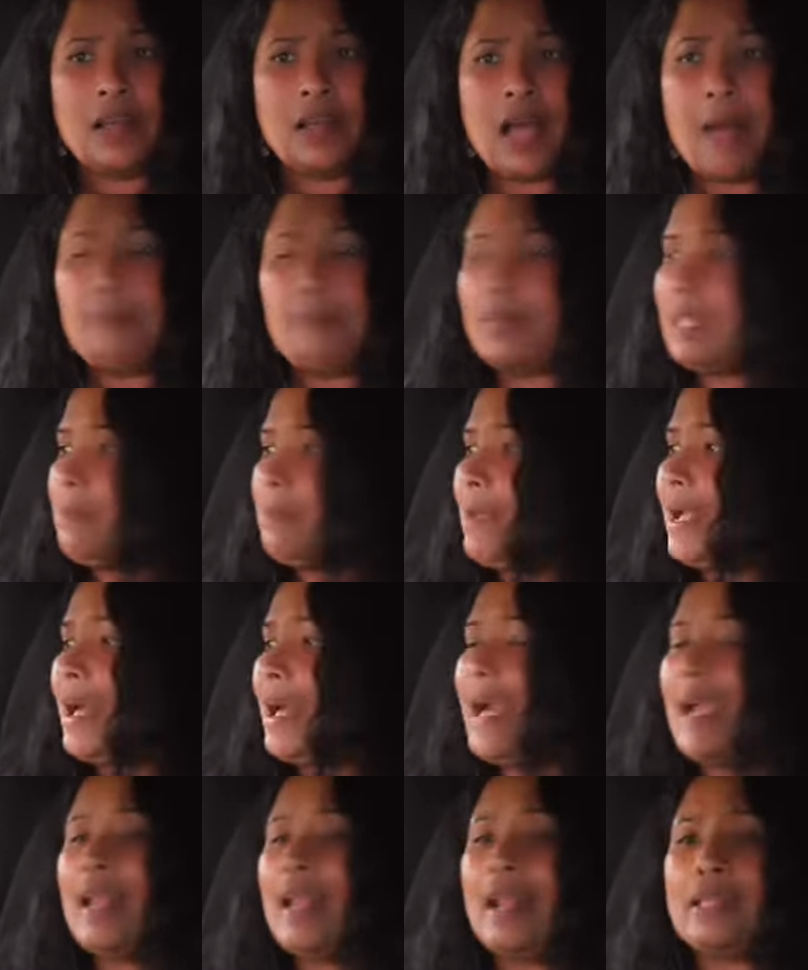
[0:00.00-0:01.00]
I'm gonna make a
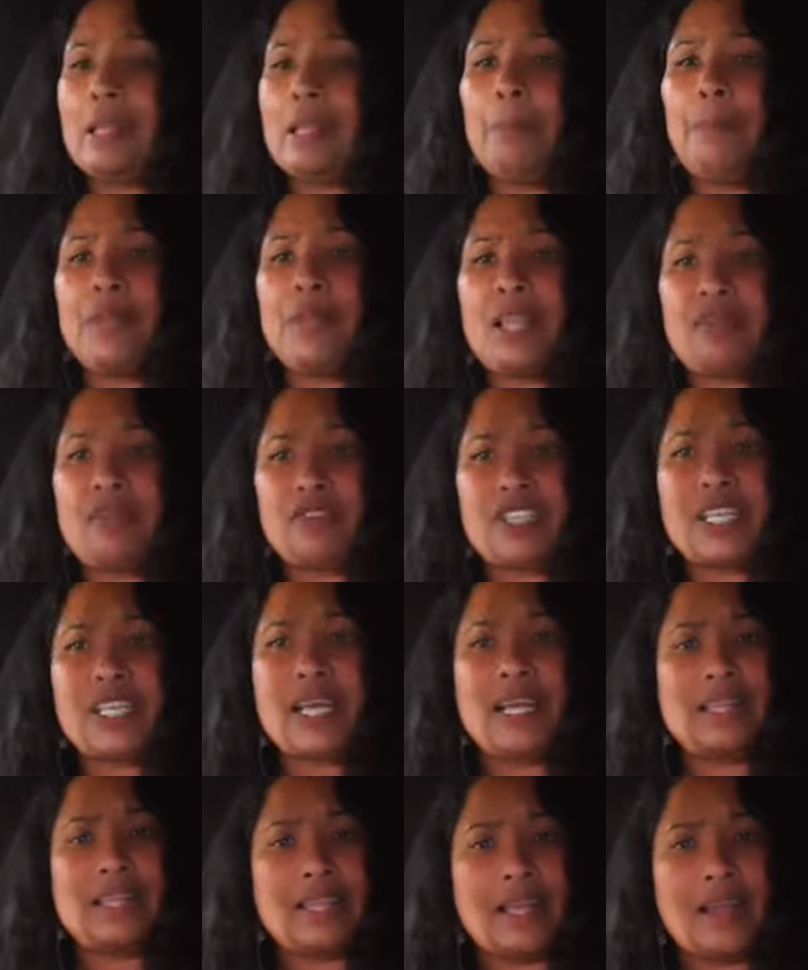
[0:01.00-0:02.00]
highlight and put everything
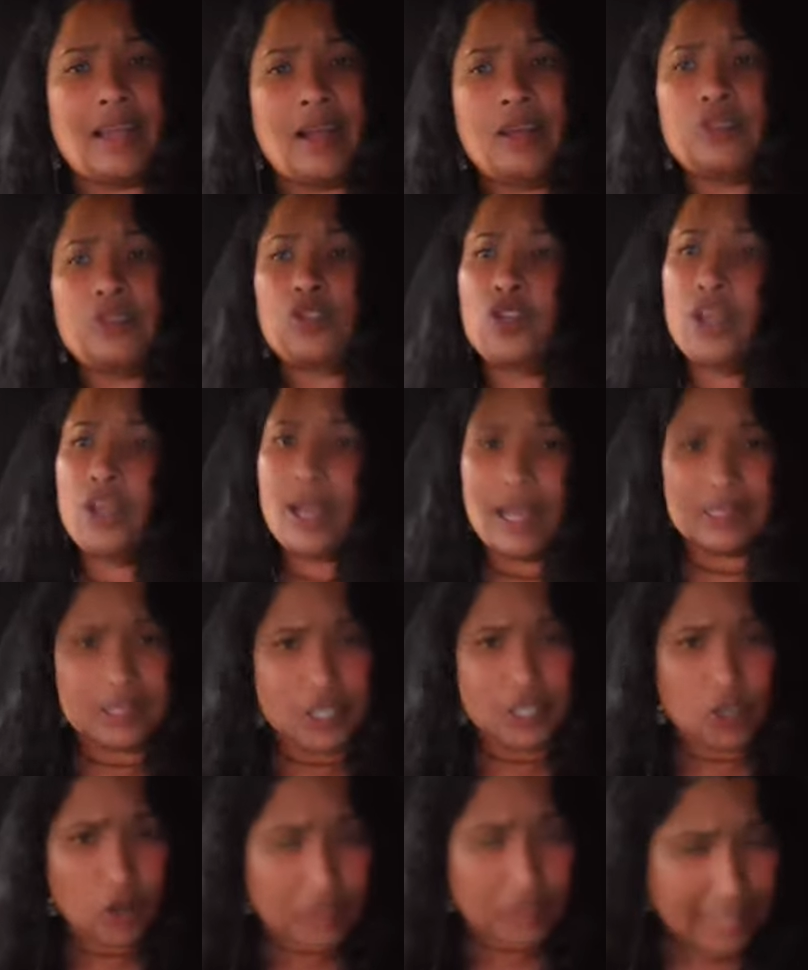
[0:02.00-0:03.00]
in there so you guys
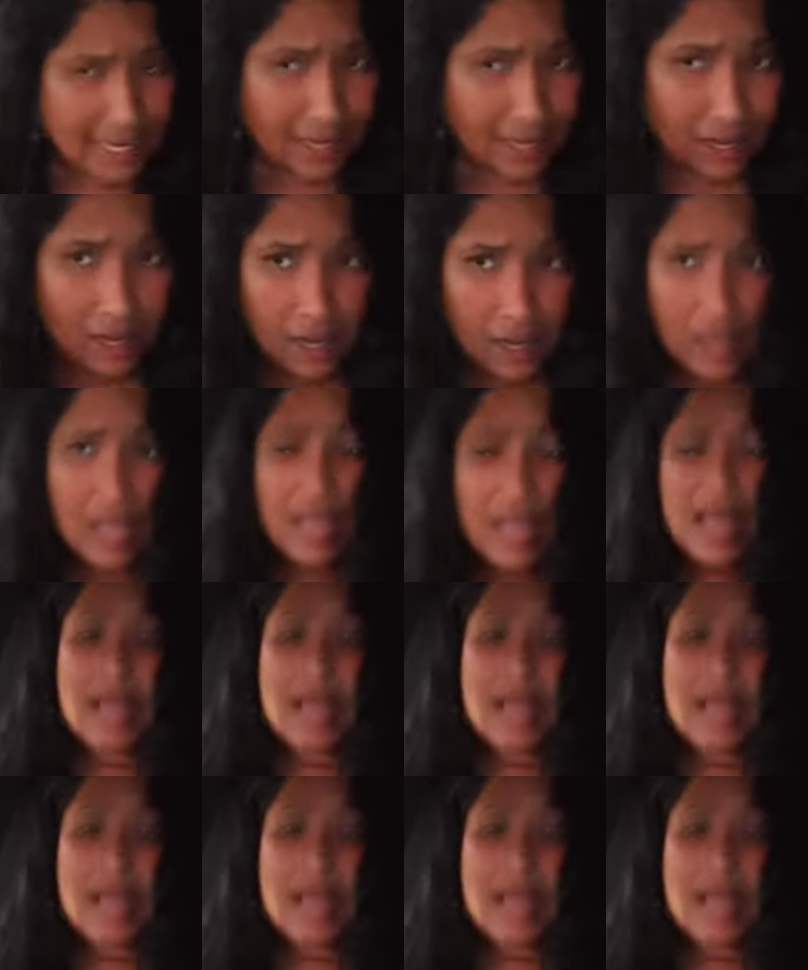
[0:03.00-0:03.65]
can go take a look